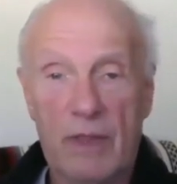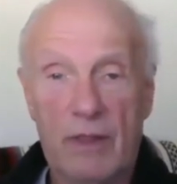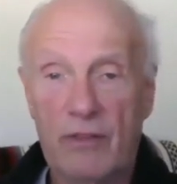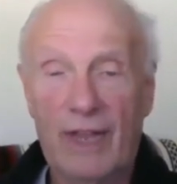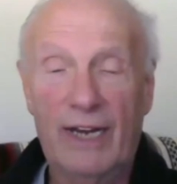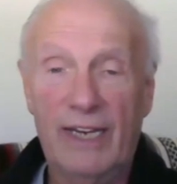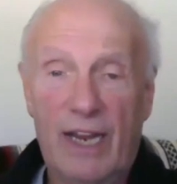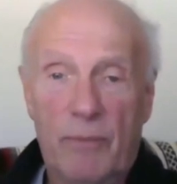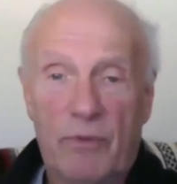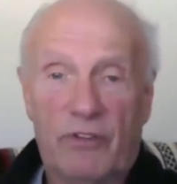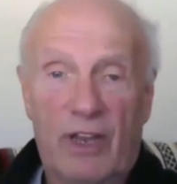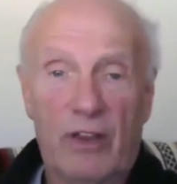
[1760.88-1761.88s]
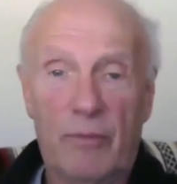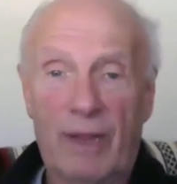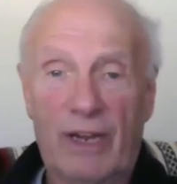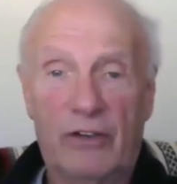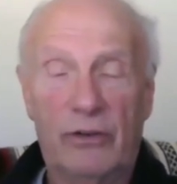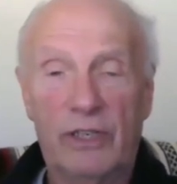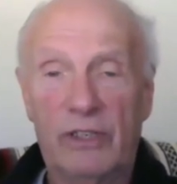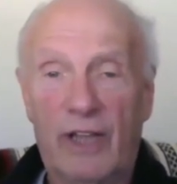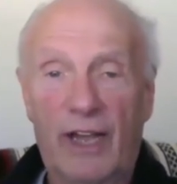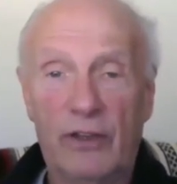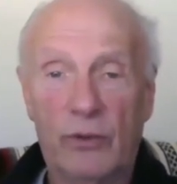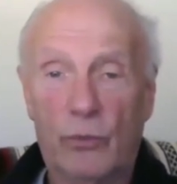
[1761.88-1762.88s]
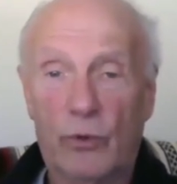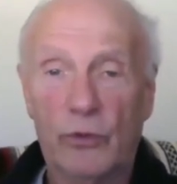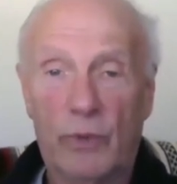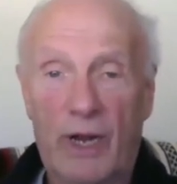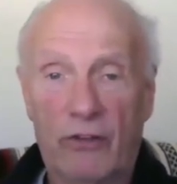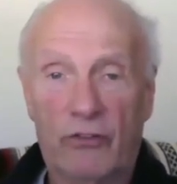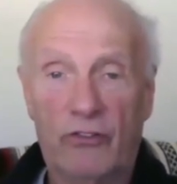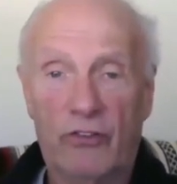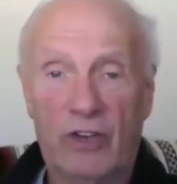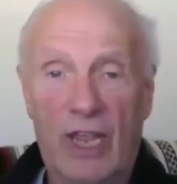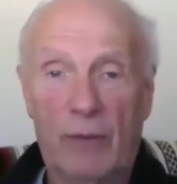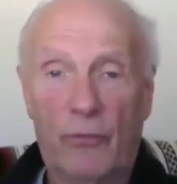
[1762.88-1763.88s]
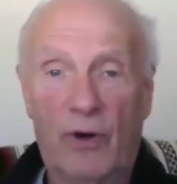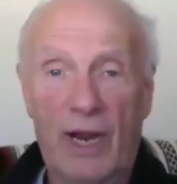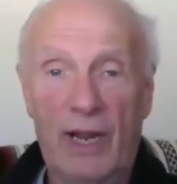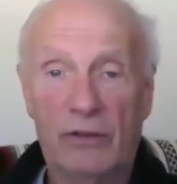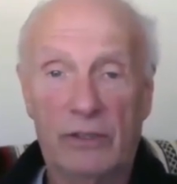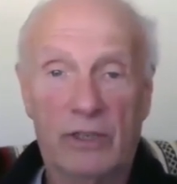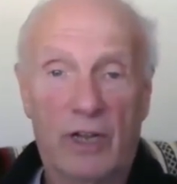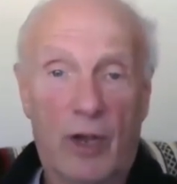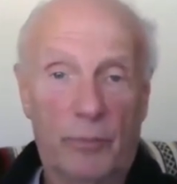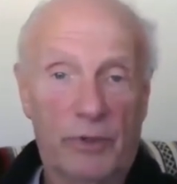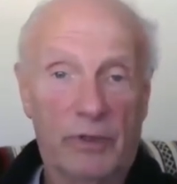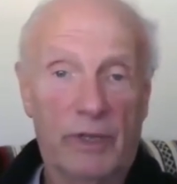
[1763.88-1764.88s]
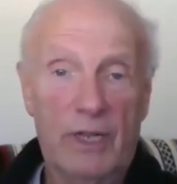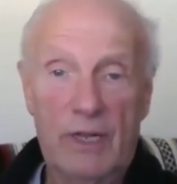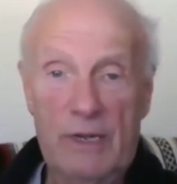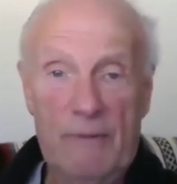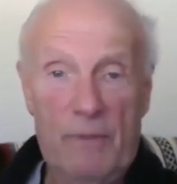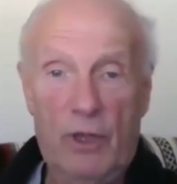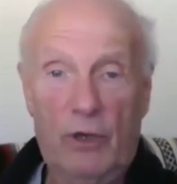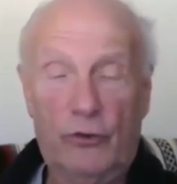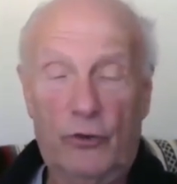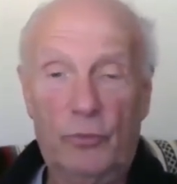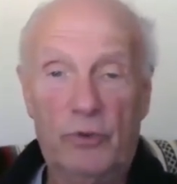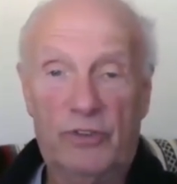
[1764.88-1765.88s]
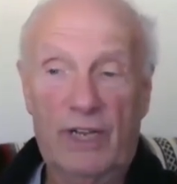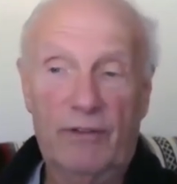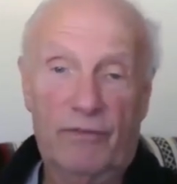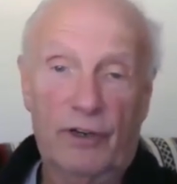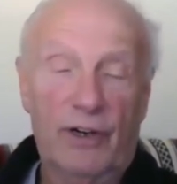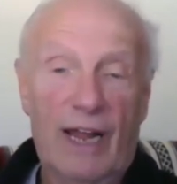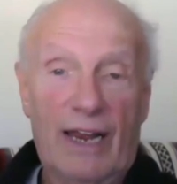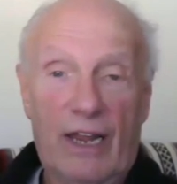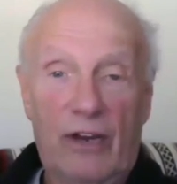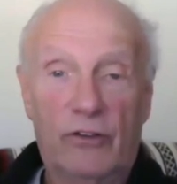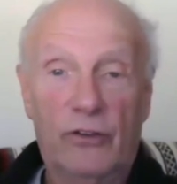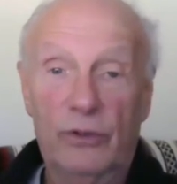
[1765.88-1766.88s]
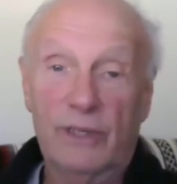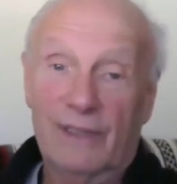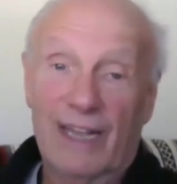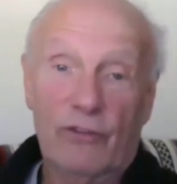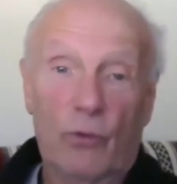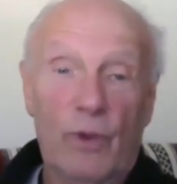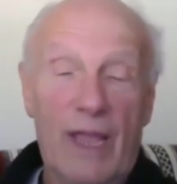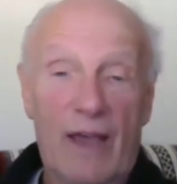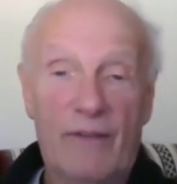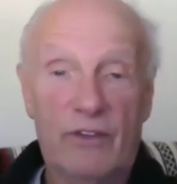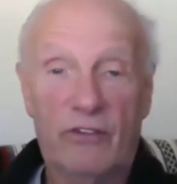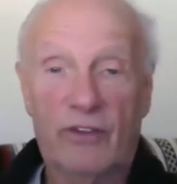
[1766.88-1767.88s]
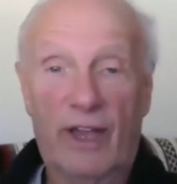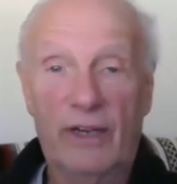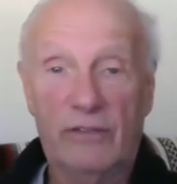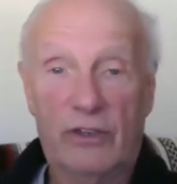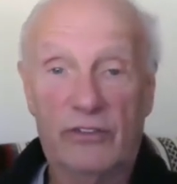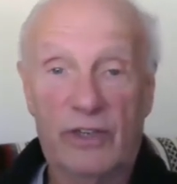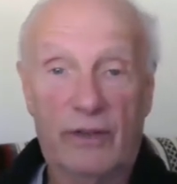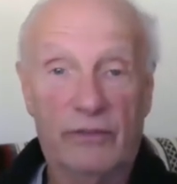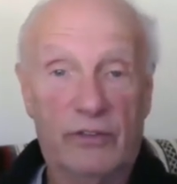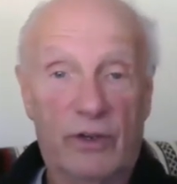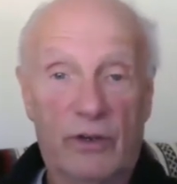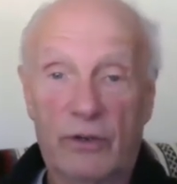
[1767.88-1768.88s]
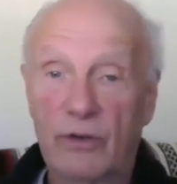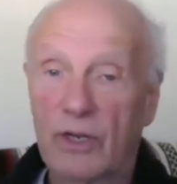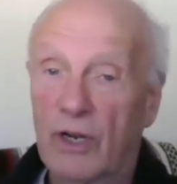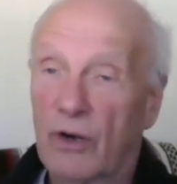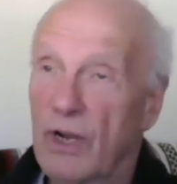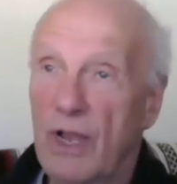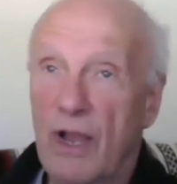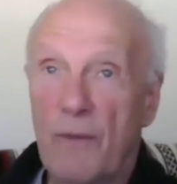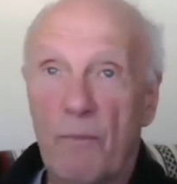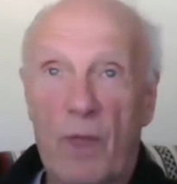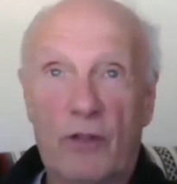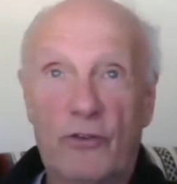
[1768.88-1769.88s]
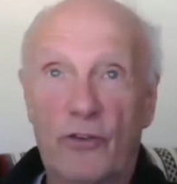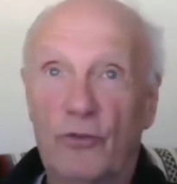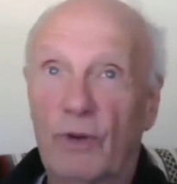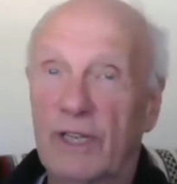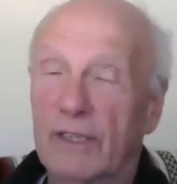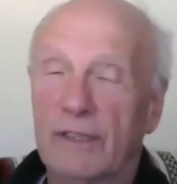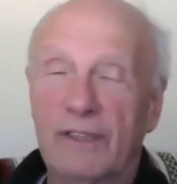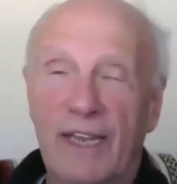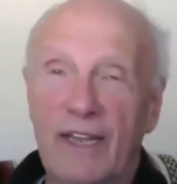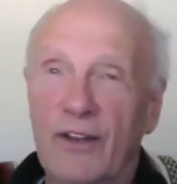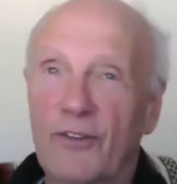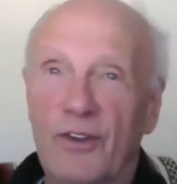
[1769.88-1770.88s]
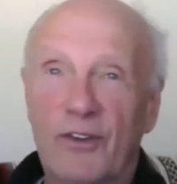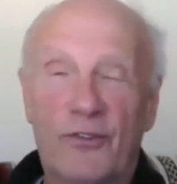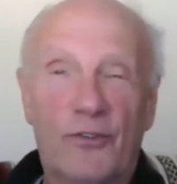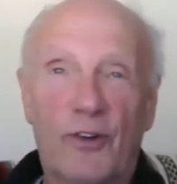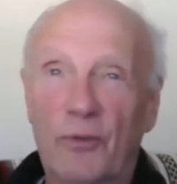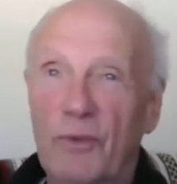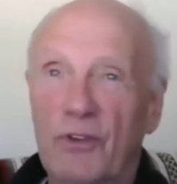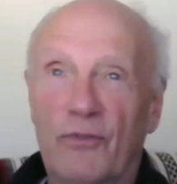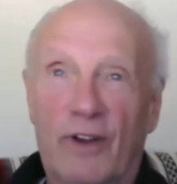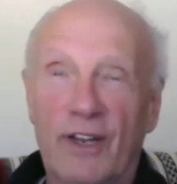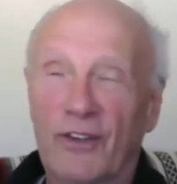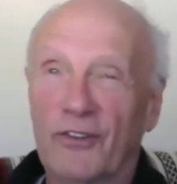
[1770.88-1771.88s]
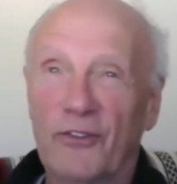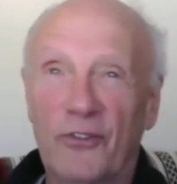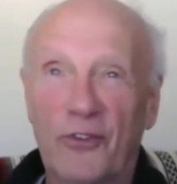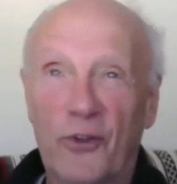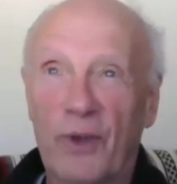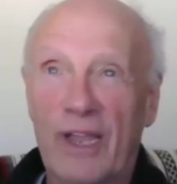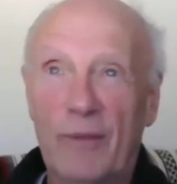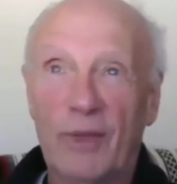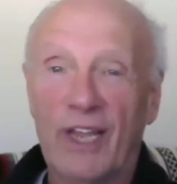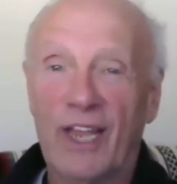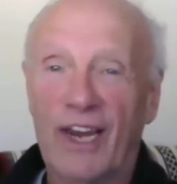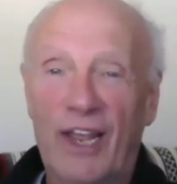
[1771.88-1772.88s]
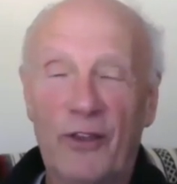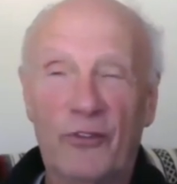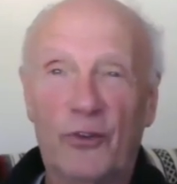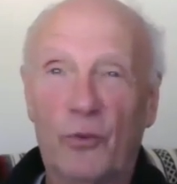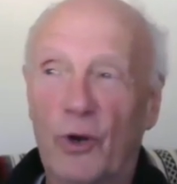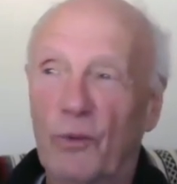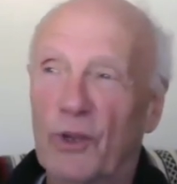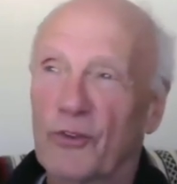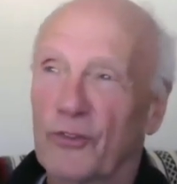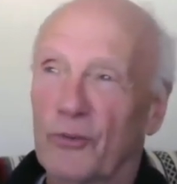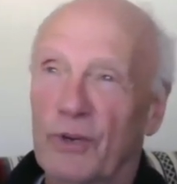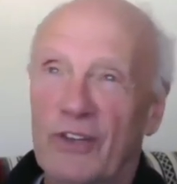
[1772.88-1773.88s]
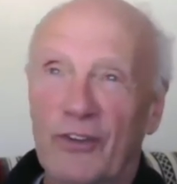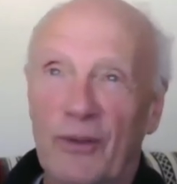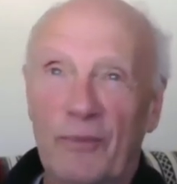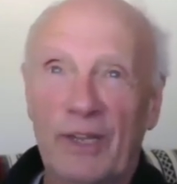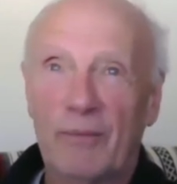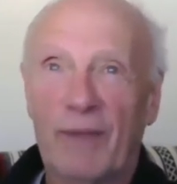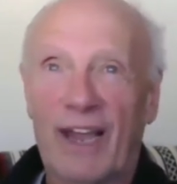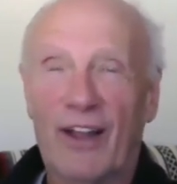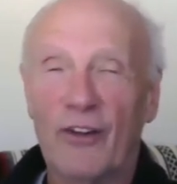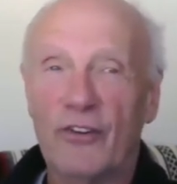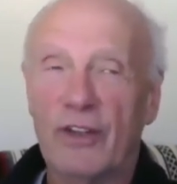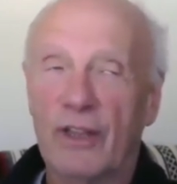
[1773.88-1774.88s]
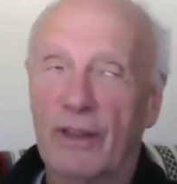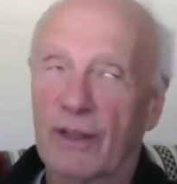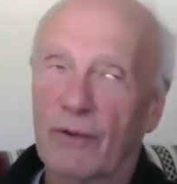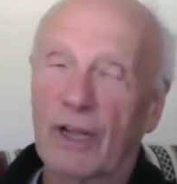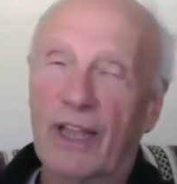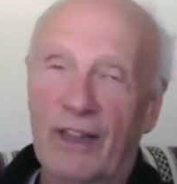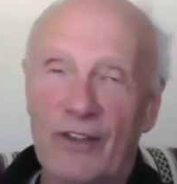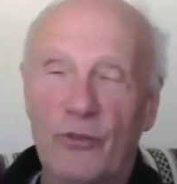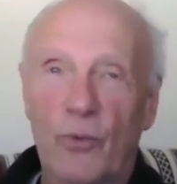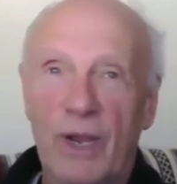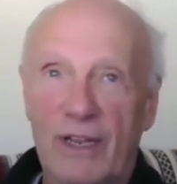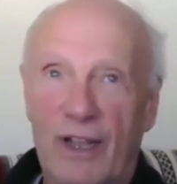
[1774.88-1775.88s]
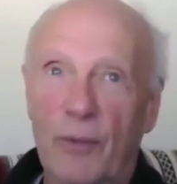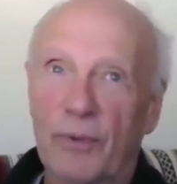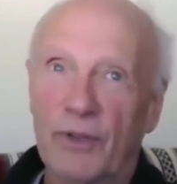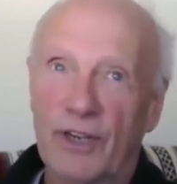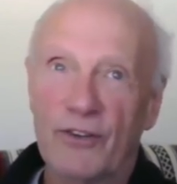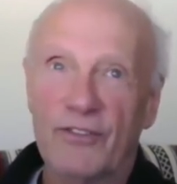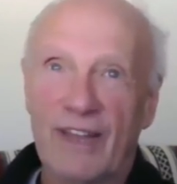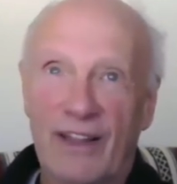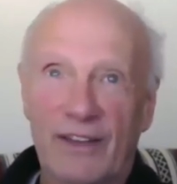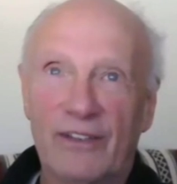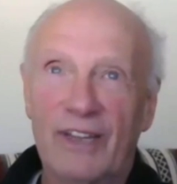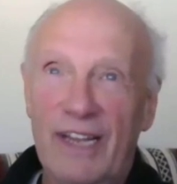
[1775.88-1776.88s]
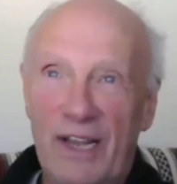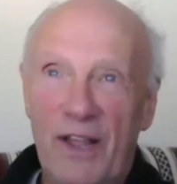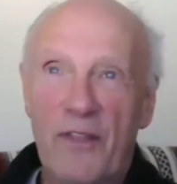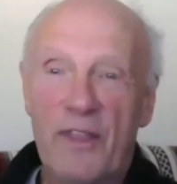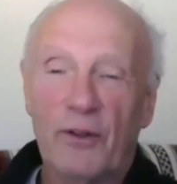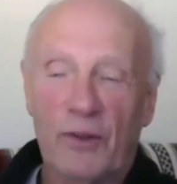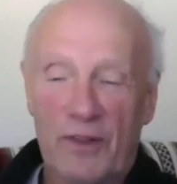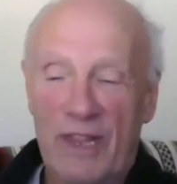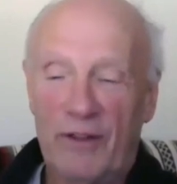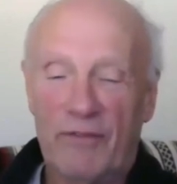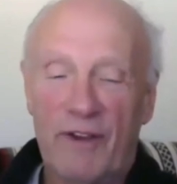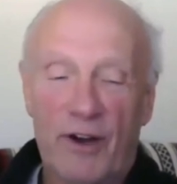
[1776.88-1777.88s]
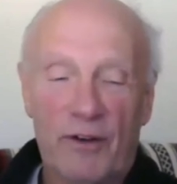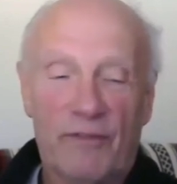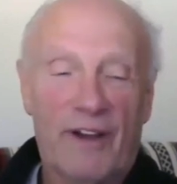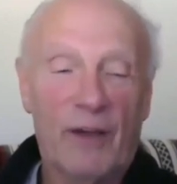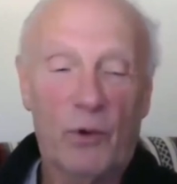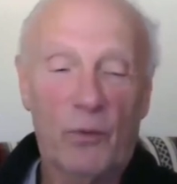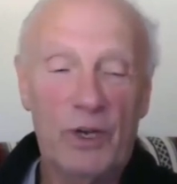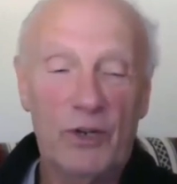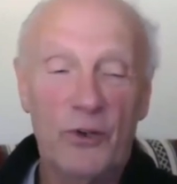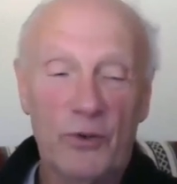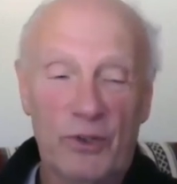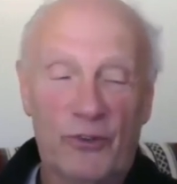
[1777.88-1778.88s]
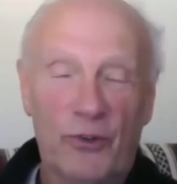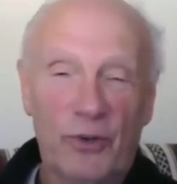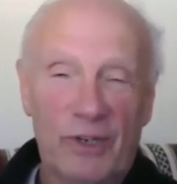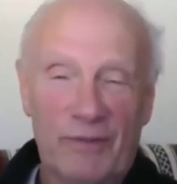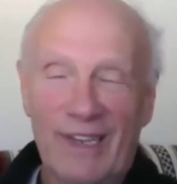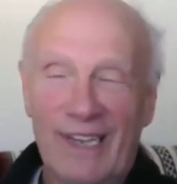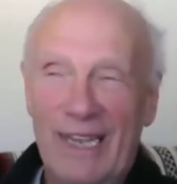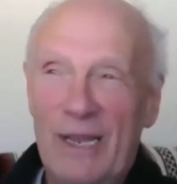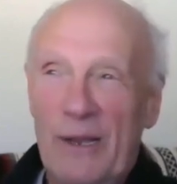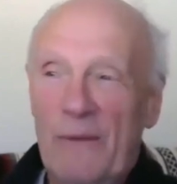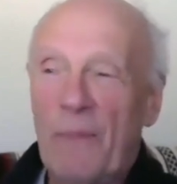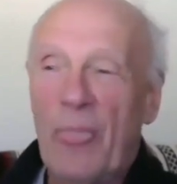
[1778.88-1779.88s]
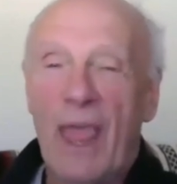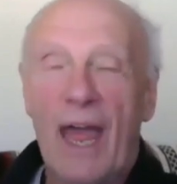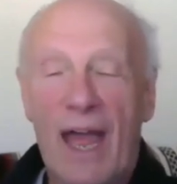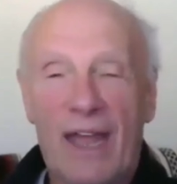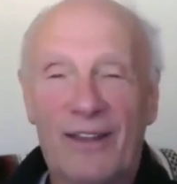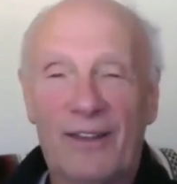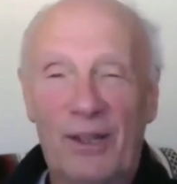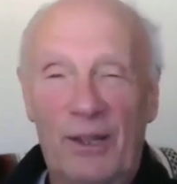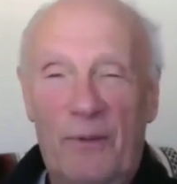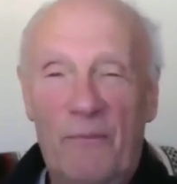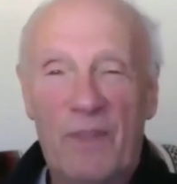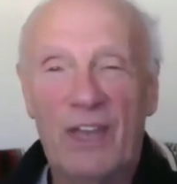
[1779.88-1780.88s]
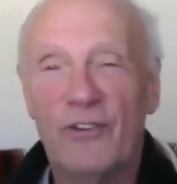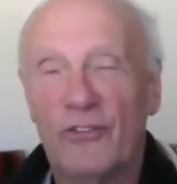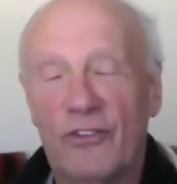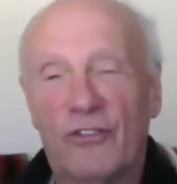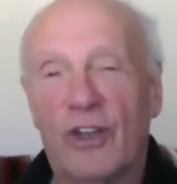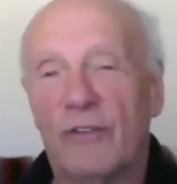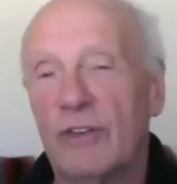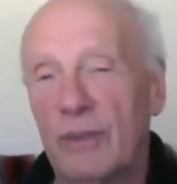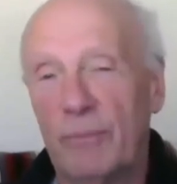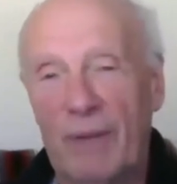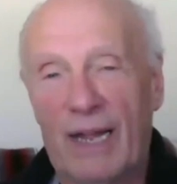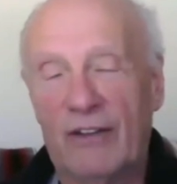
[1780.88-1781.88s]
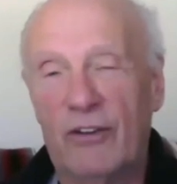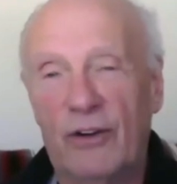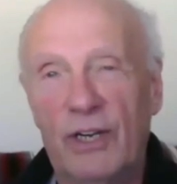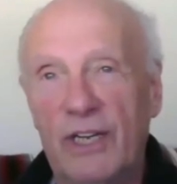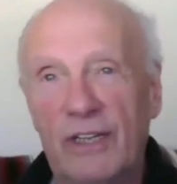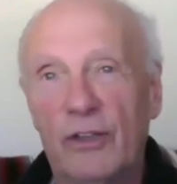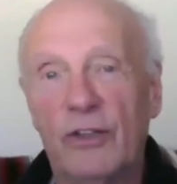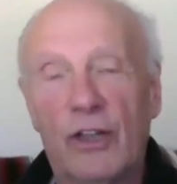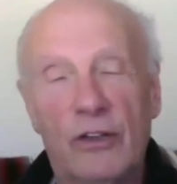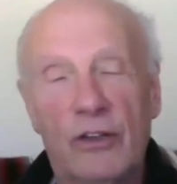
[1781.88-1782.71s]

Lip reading: 98% of the bacteria died in the world when oxygen came around, and 2% figured out how to do it, and that's what we have inside of ourselves. So, I just read the other day, and it just struck me, it's funny, because this is the way Emily and I used to work. We used to read something in biology and think, well, okay, let's wait a couple of years now. They'll verify what we knew intuitively. And they just discovered a bacteria, a little